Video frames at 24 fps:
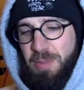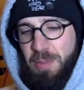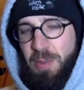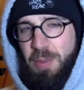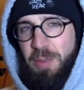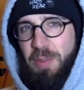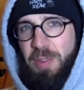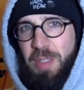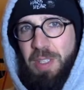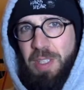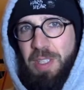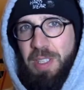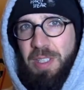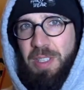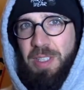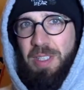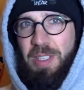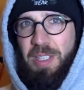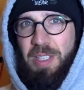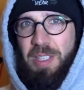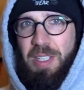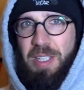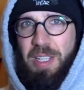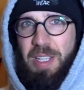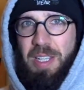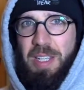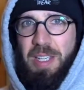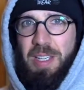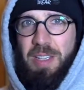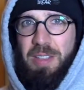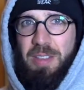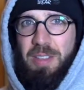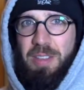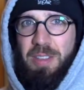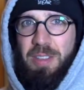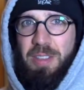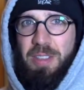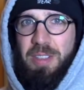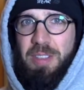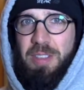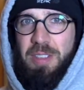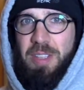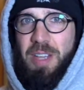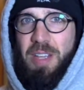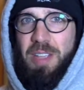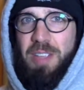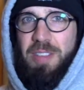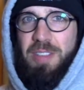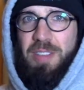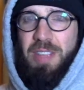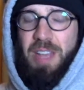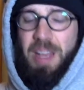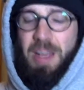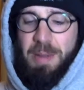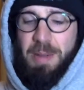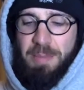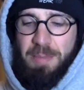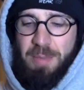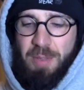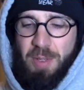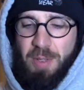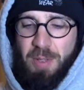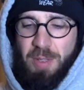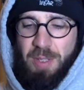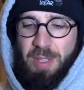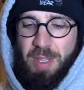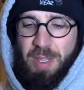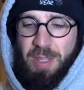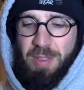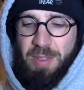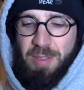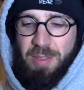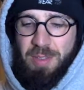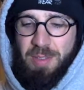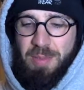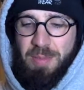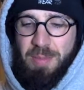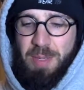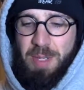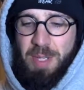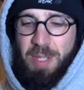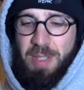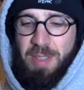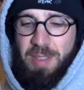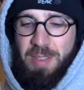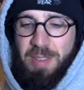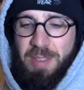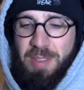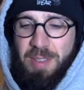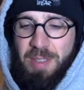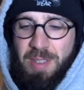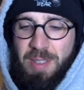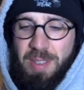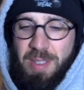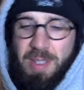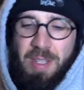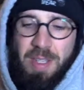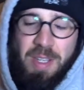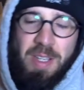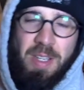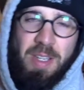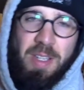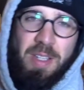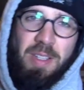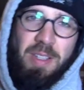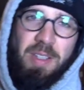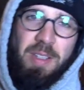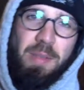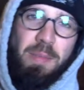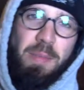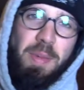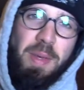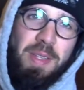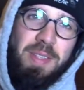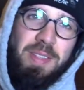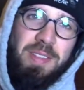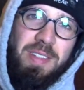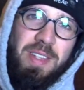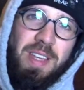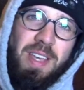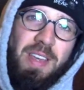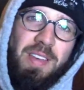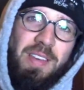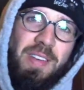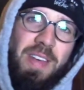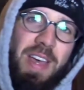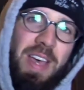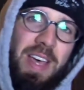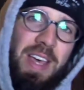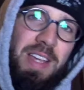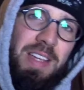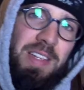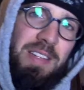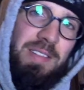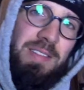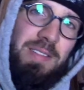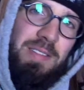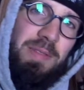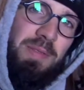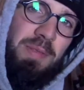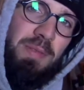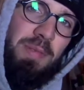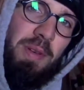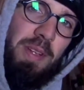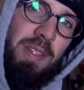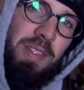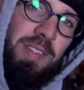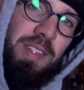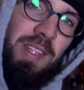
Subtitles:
moving nonstop during those minutes. The best day I've had, probably